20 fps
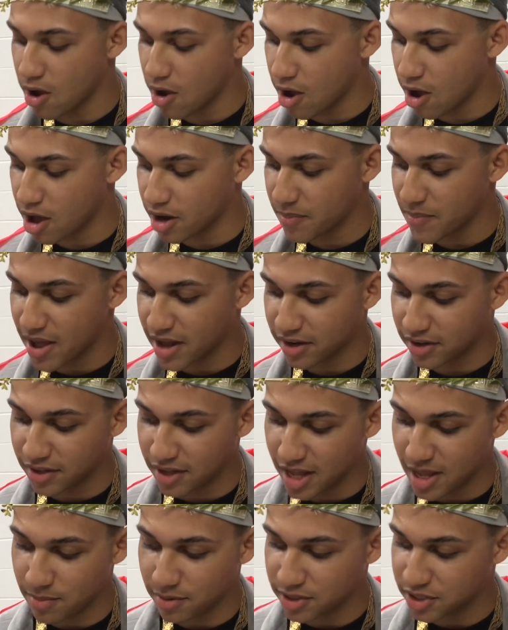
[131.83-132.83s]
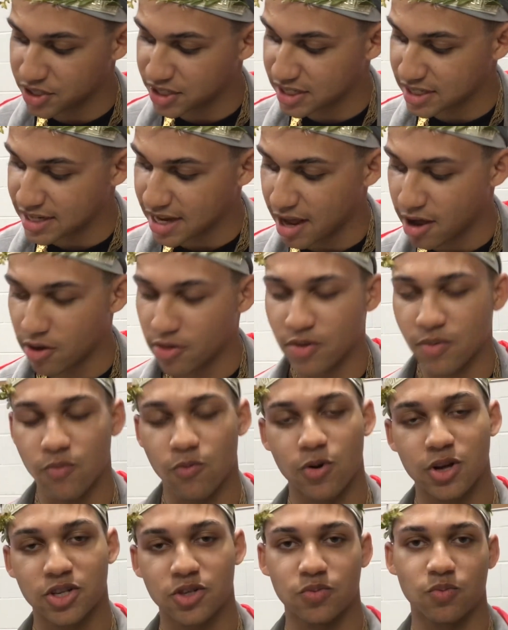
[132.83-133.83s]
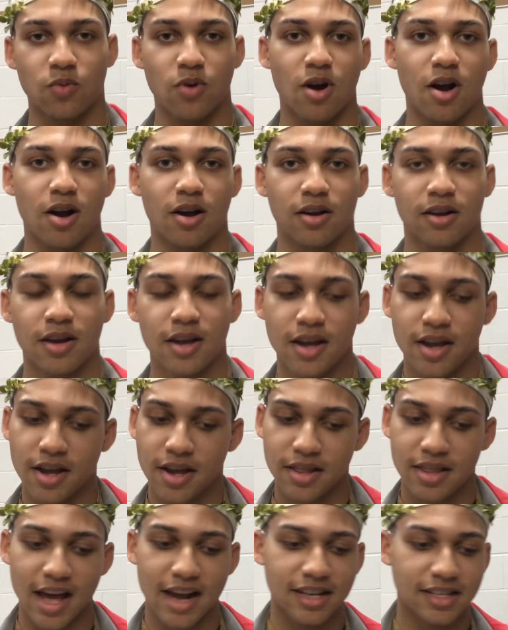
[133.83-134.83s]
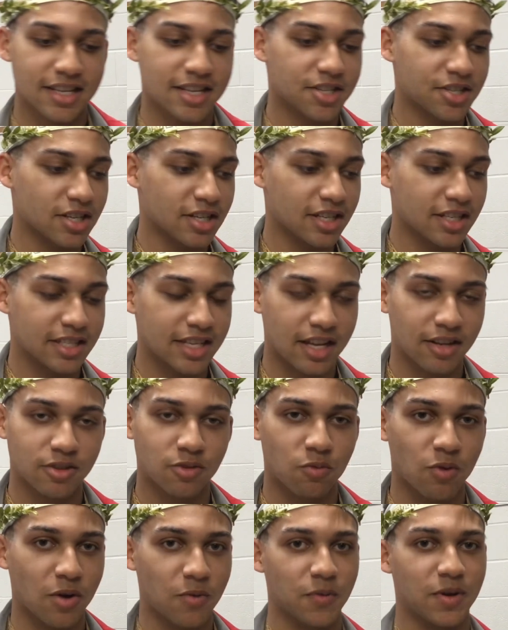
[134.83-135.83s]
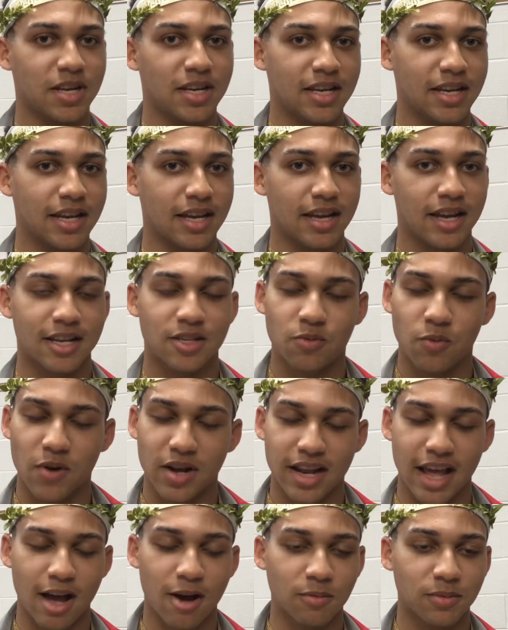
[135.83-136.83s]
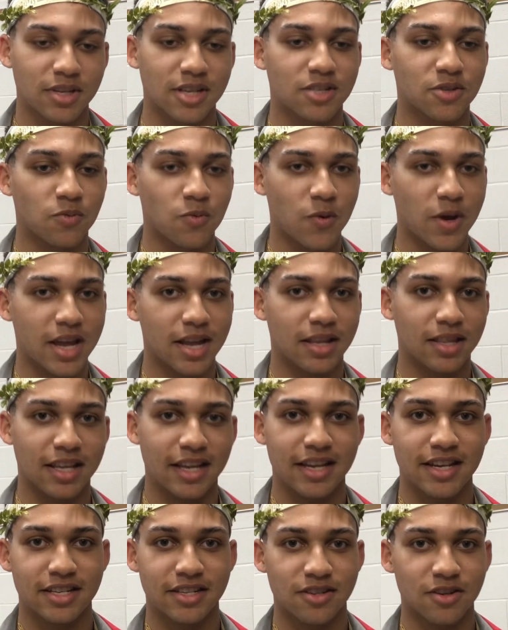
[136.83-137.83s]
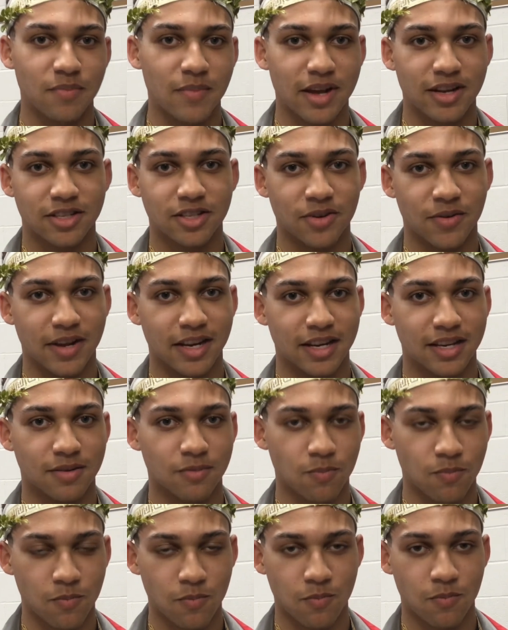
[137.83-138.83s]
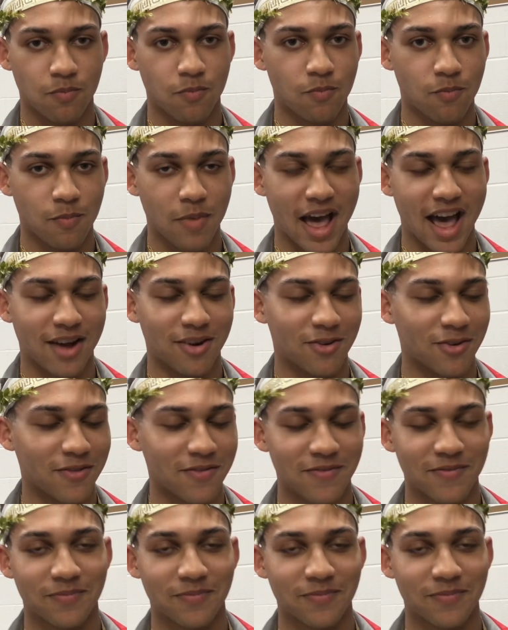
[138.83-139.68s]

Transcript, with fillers: automatically able to just tell them what's wrong. That attention to detail is what we need. It's what helped us win the Eastern Mediterranean battle.